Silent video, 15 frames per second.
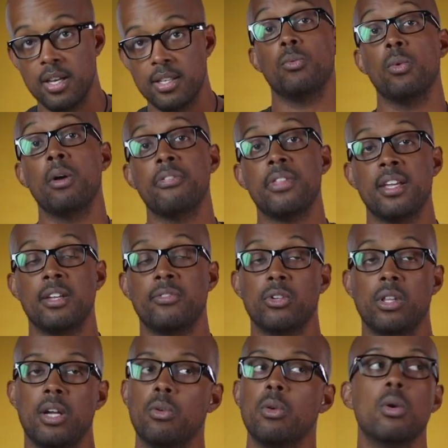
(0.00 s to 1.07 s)
One thing, if
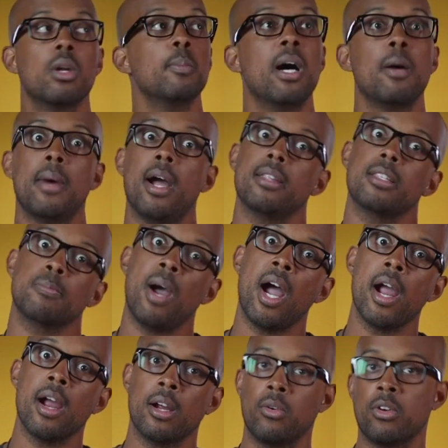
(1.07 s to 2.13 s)
you're like, well, what about my
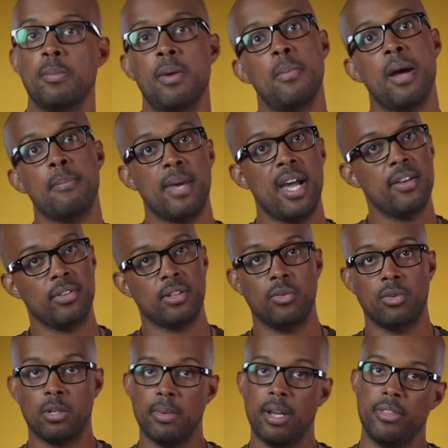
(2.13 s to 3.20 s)
Inspire? What about my Mavic?
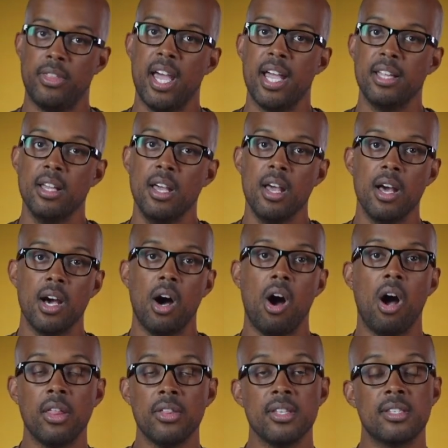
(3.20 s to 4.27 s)
What about that?
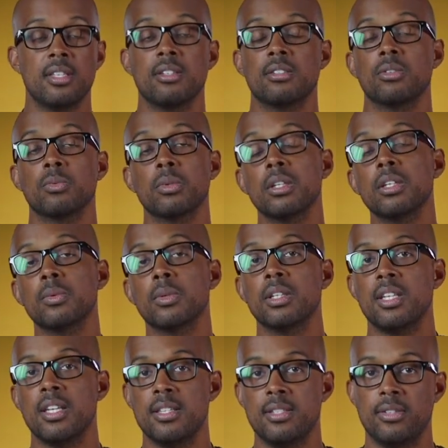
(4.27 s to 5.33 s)
All these things are really,
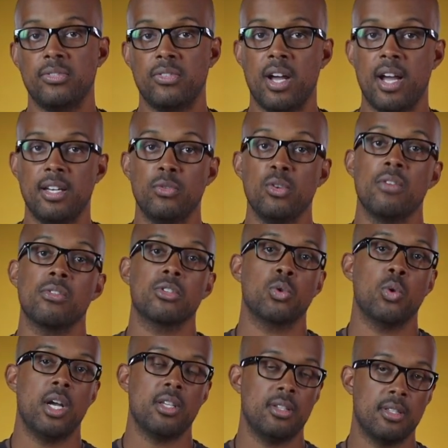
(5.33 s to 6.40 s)
really easy to find. If you have those
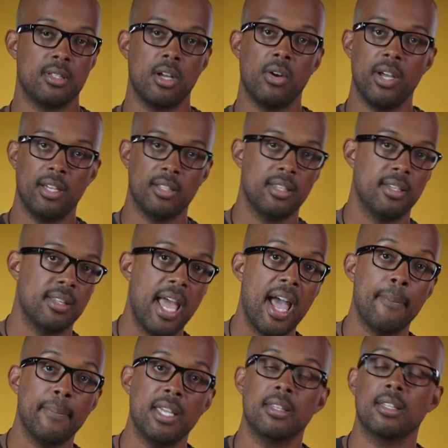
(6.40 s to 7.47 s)
questions, go ahead and get
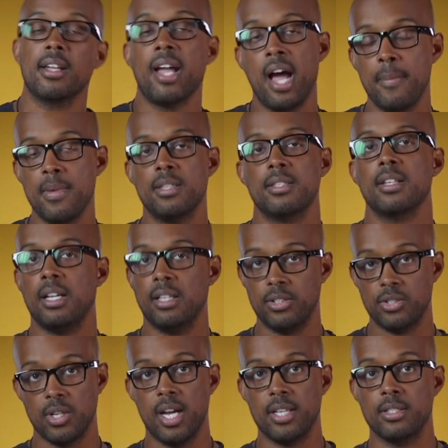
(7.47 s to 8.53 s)
at me in the comments and I'll
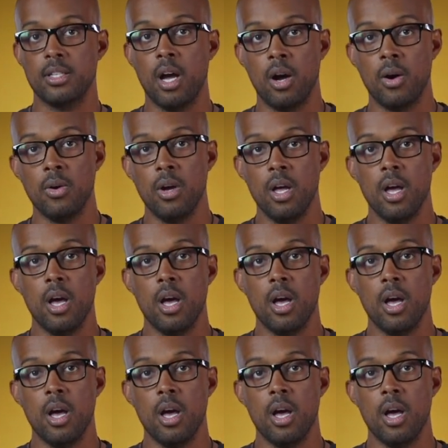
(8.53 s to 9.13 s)
let you guys know.